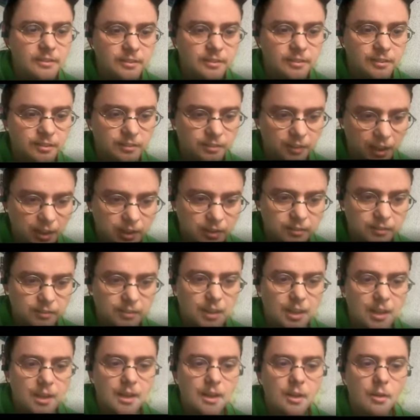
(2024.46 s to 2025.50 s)
state
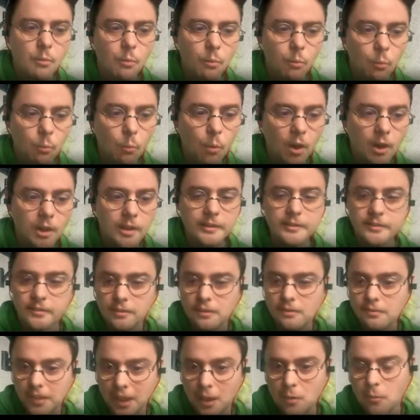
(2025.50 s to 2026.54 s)

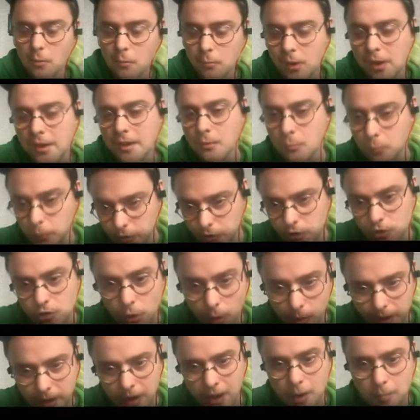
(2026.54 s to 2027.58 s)
was that like was
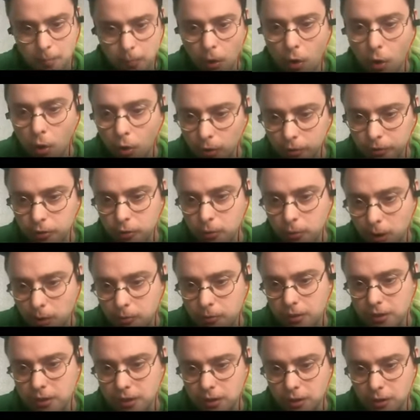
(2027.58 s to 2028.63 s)
showing up also
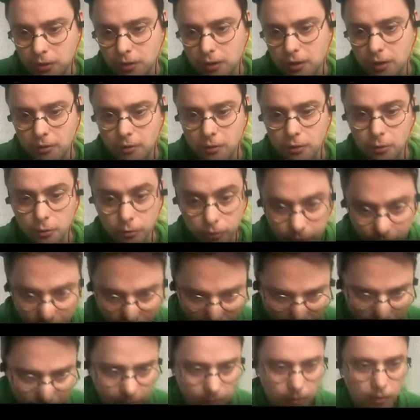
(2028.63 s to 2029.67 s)
over here in our little
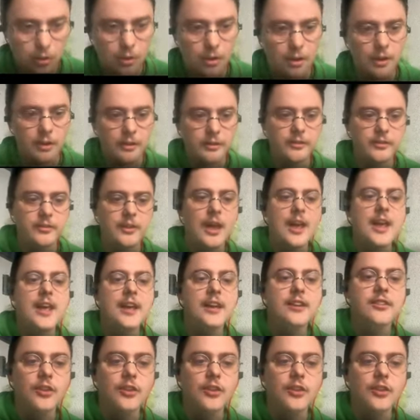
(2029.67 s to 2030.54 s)
server logs